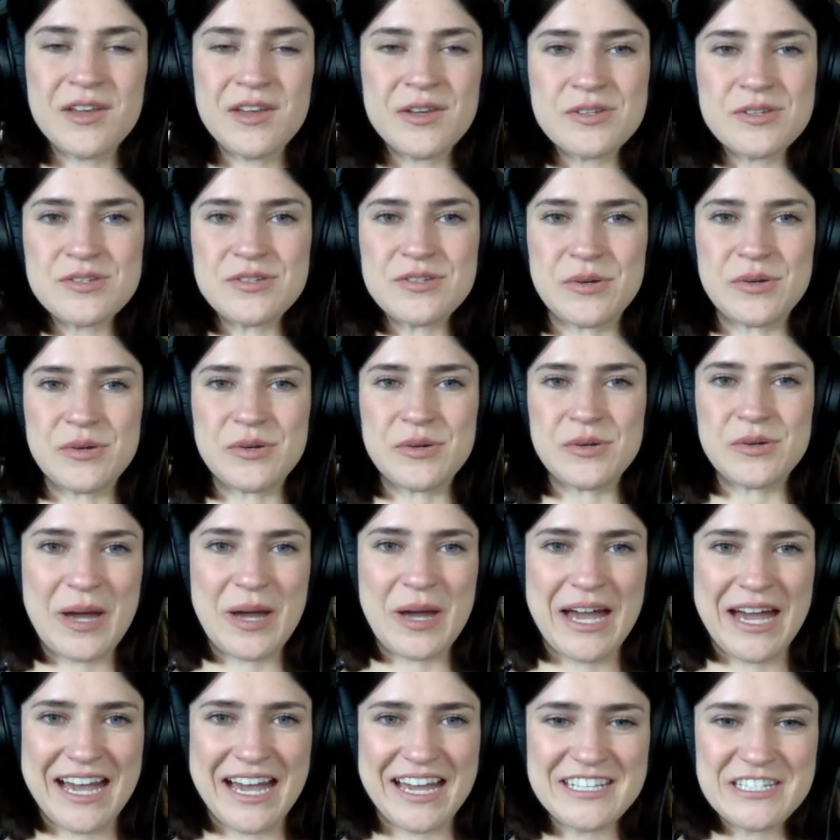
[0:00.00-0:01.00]
So if you
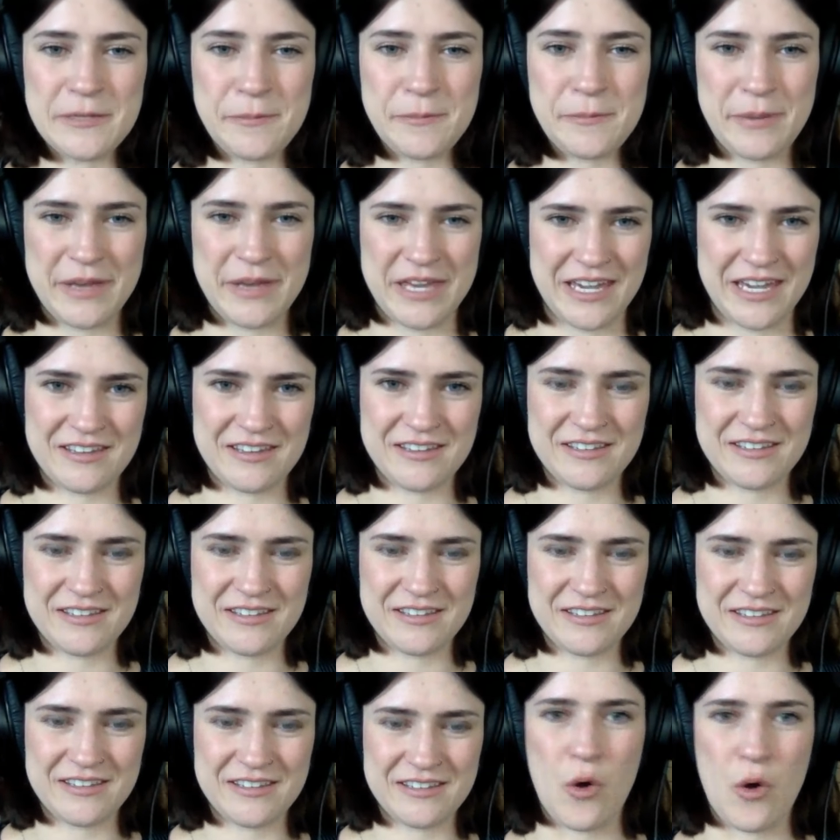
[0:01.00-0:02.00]
had to pick
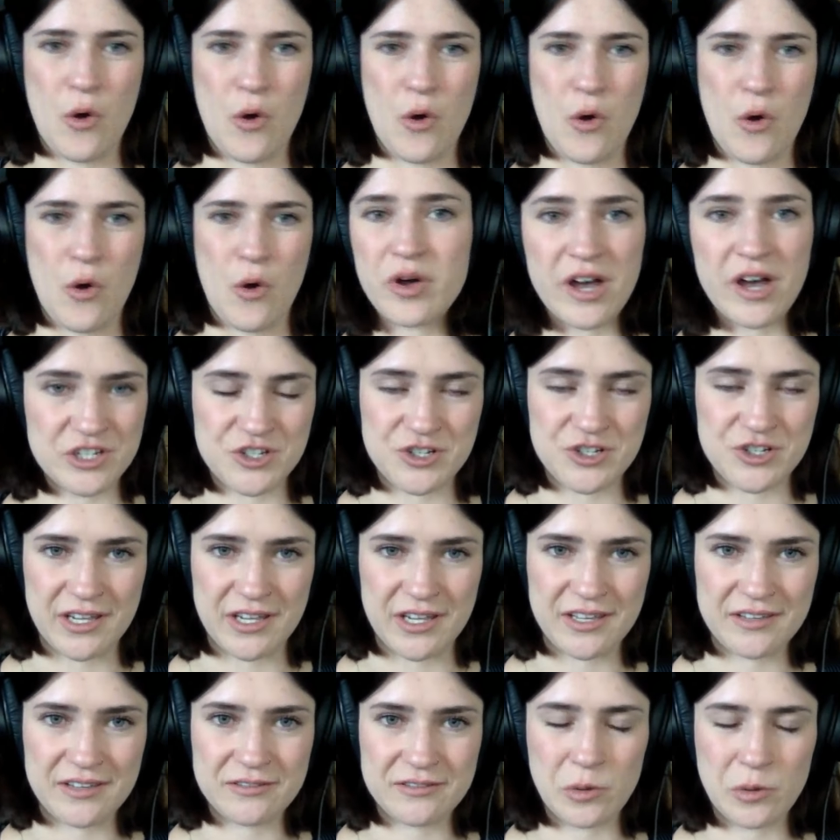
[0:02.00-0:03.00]
in the whole
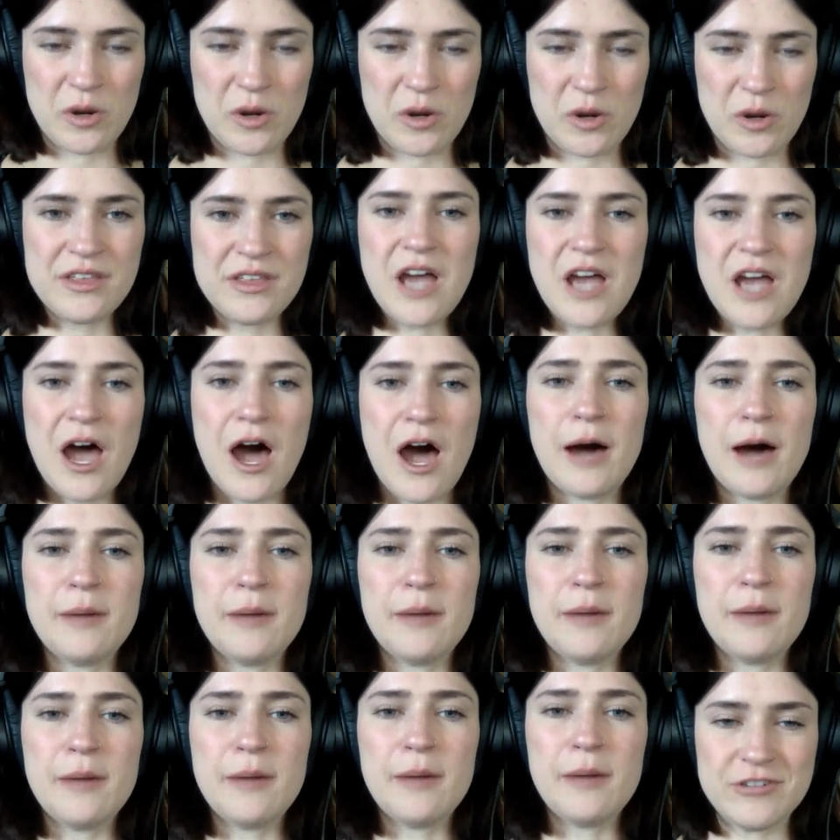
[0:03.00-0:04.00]
country, what are the top
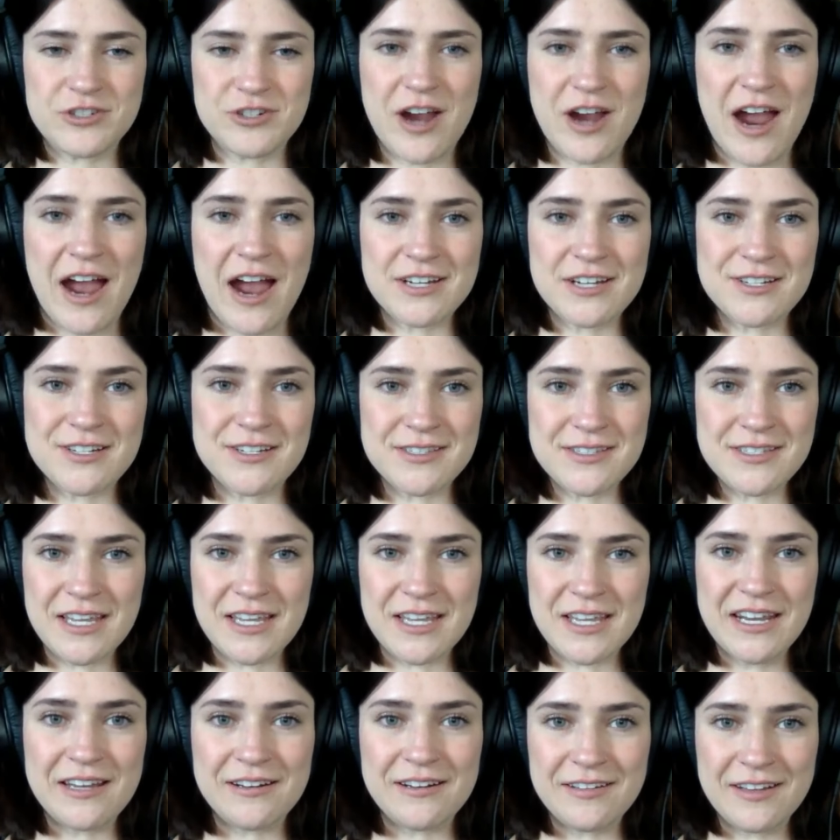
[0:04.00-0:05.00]
5 attractions
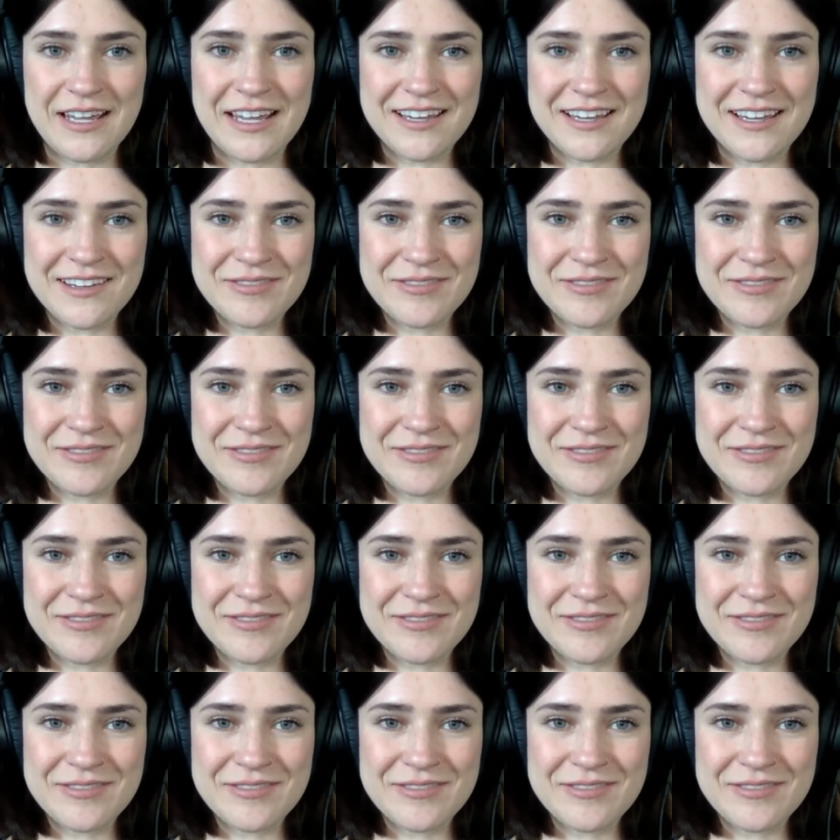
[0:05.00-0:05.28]
in Italy?